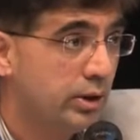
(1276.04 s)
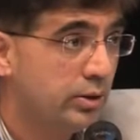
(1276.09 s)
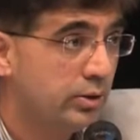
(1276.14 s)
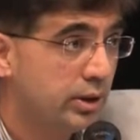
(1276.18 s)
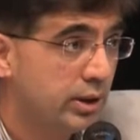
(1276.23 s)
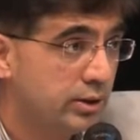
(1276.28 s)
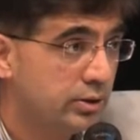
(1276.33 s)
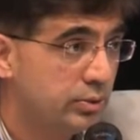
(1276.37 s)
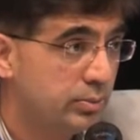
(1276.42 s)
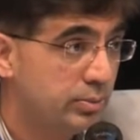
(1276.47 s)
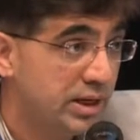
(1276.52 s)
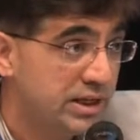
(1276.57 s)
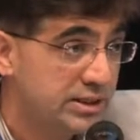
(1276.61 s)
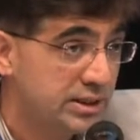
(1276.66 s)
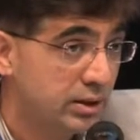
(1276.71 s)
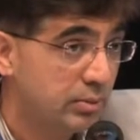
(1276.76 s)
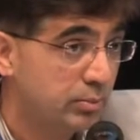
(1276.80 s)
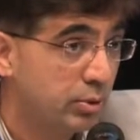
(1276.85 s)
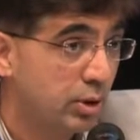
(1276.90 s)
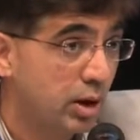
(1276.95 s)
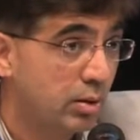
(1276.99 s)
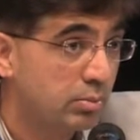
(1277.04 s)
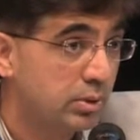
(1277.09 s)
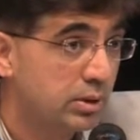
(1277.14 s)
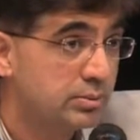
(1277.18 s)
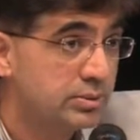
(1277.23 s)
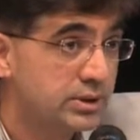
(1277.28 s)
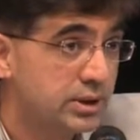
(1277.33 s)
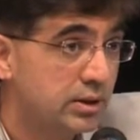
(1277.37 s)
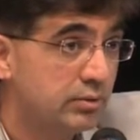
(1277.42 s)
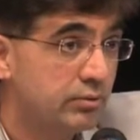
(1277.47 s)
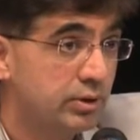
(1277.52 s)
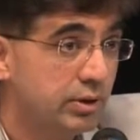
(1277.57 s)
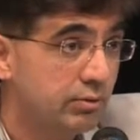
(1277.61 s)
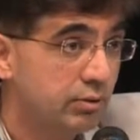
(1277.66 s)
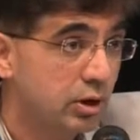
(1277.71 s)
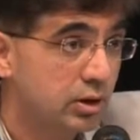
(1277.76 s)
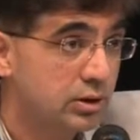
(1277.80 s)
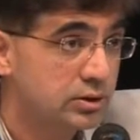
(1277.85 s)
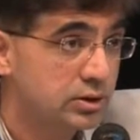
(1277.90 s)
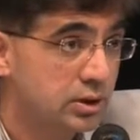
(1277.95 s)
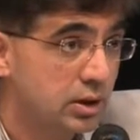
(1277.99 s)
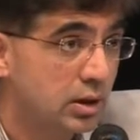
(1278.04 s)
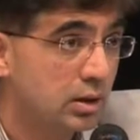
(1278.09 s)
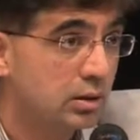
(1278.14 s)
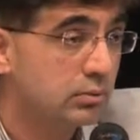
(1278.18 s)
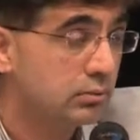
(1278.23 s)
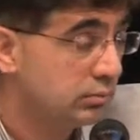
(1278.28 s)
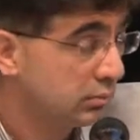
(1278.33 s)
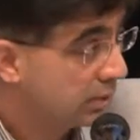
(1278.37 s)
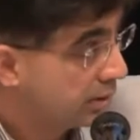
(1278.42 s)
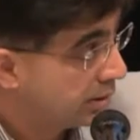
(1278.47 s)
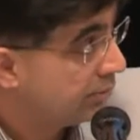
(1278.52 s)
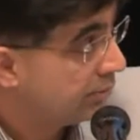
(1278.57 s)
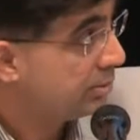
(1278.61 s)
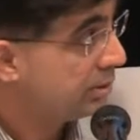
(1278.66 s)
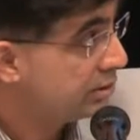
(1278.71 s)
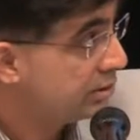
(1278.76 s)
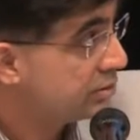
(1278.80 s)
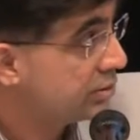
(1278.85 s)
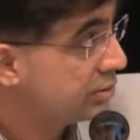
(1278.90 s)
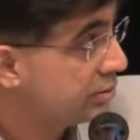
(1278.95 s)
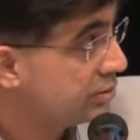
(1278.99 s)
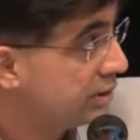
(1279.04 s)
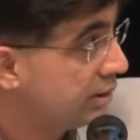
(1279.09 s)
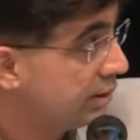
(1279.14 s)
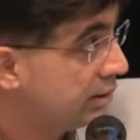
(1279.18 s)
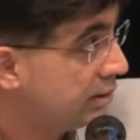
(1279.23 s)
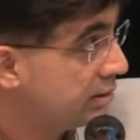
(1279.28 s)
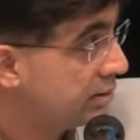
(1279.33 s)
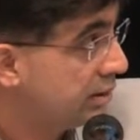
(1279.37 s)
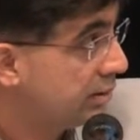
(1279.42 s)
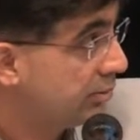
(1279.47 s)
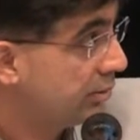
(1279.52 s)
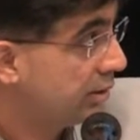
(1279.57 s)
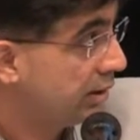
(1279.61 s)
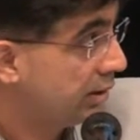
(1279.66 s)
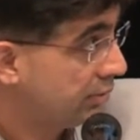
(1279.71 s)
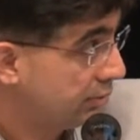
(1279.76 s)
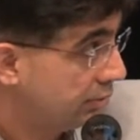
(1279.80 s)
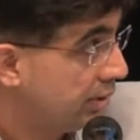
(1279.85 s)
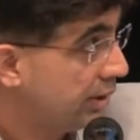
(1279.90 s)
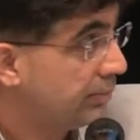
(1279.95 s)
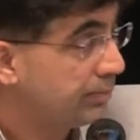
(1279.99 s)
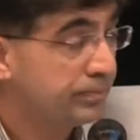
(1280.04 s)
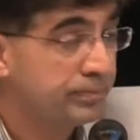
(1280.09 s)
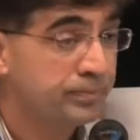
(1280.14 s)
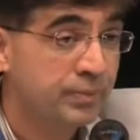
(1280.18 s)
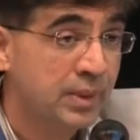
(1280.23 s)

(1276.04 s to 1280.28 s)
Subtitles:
you get to basic problems that we have all solved, everybody's going to say the same thing, right?